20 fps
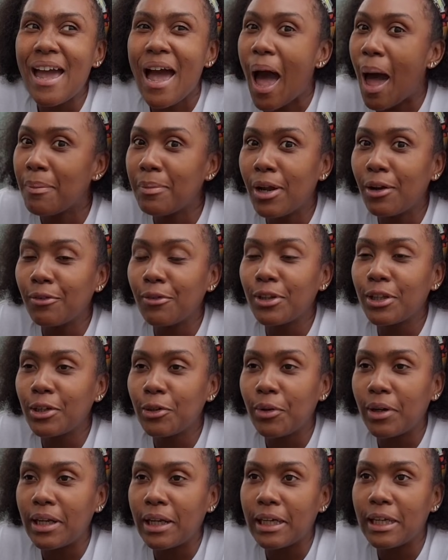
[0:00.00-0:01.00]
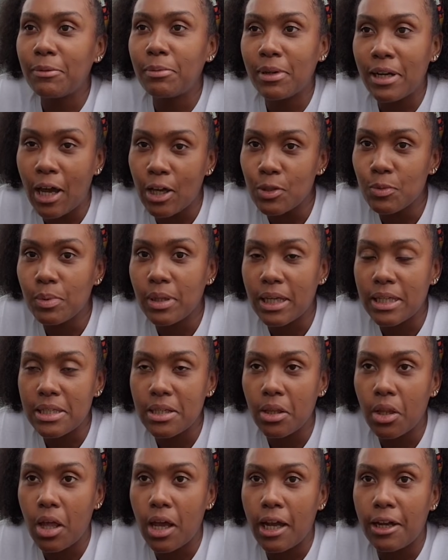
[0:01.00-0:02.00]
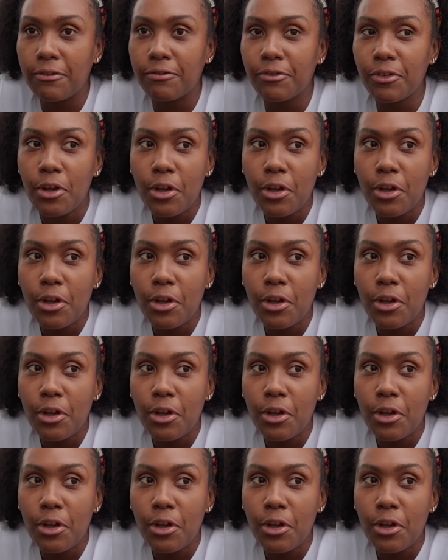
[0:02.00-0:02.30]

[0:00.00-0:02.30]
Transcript: I'm not really great at keeping house plants alive.